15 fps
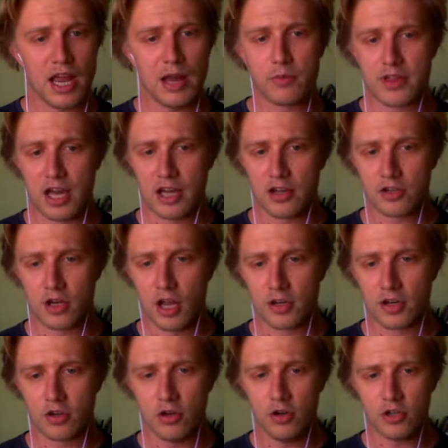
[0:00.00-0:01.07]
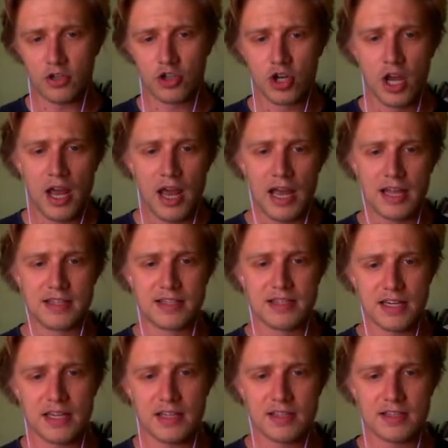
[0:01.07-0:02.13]
and without a torch, and
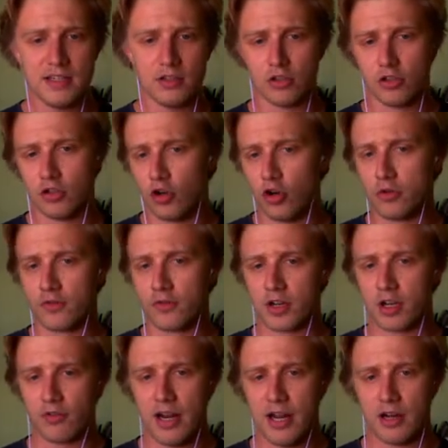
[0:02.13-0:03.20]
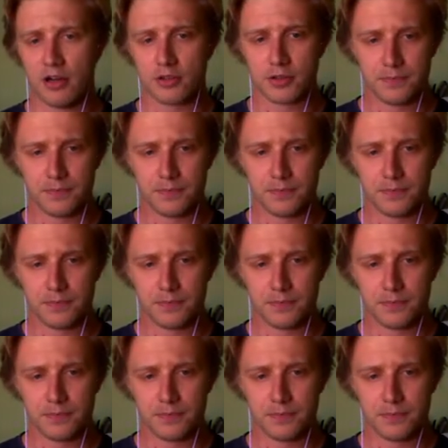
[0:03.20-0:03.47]
sitting still or moving around.